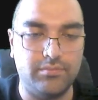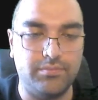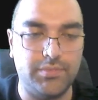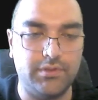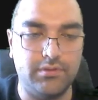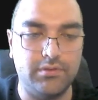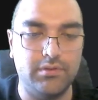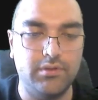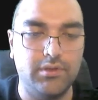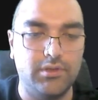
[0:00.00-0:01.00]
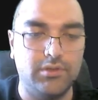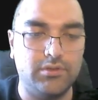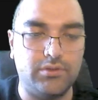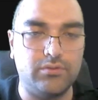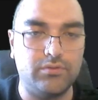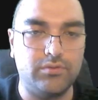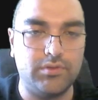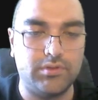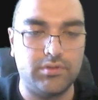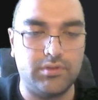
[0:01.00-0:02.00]
been
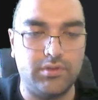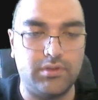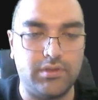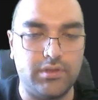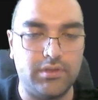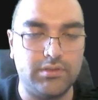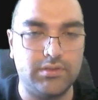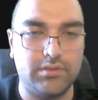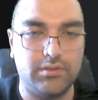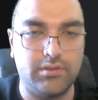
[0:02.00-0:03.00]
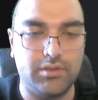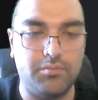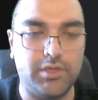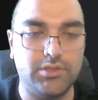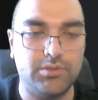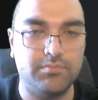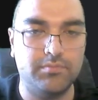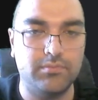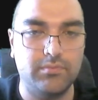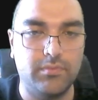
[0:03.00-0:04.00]
used in this image.
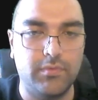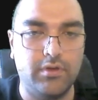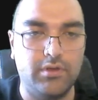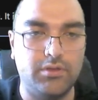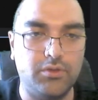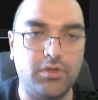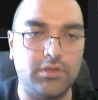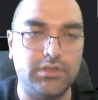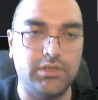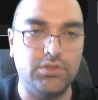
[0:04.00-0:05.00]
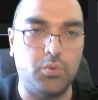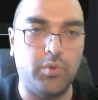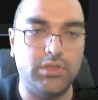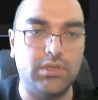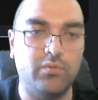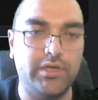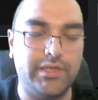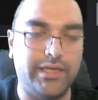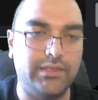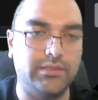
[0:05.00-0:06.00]
No context whatsoever,
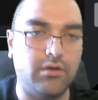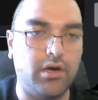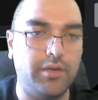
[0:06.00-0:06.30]
that is eye